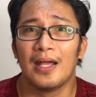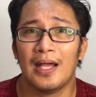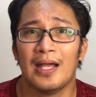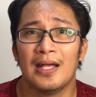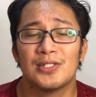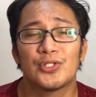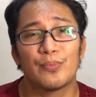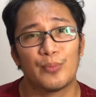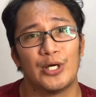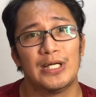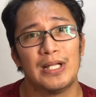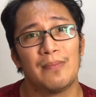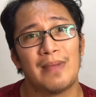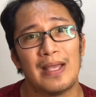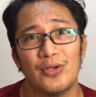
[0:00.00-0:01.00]
and
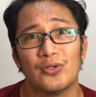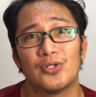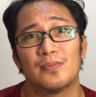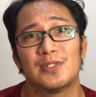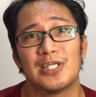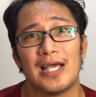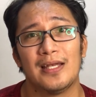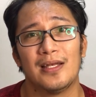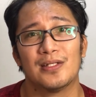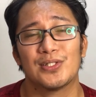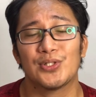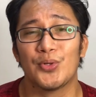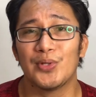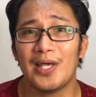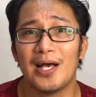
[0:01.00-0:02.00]
supporting my YouTube channel.
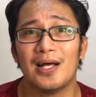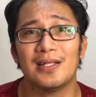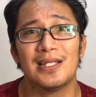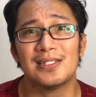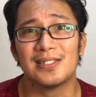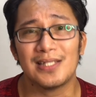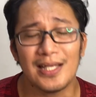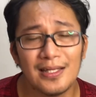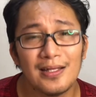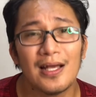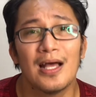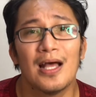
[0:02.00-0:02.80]
So yeah, that's it.